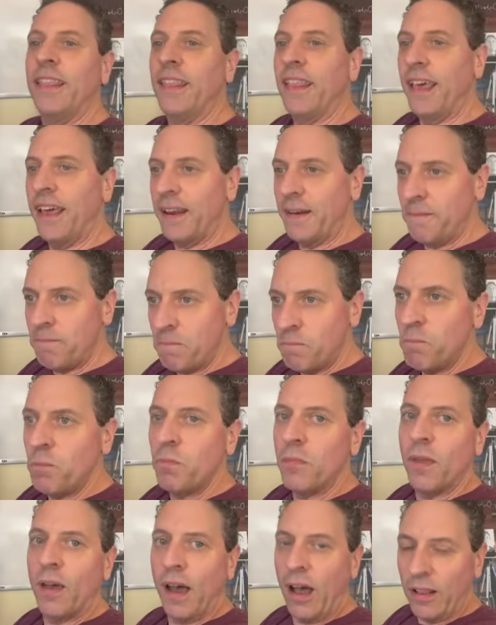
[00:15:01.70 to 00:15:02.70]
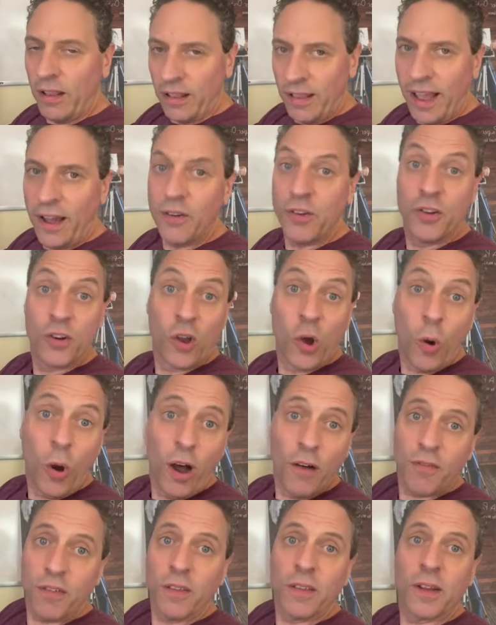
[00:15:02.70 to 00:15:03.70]
and then I'll allow you to go
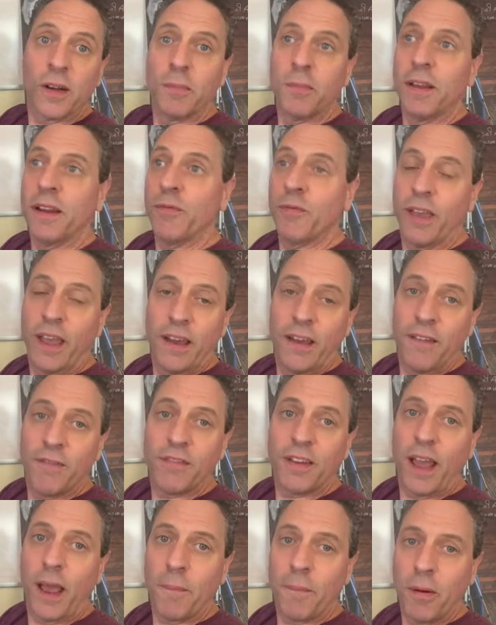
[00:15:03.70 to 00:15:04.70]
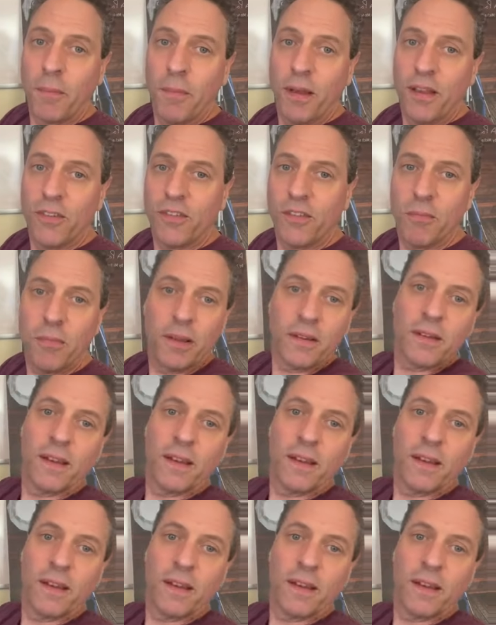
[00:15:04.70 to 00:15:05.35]
off a little bit if we have, if time permits.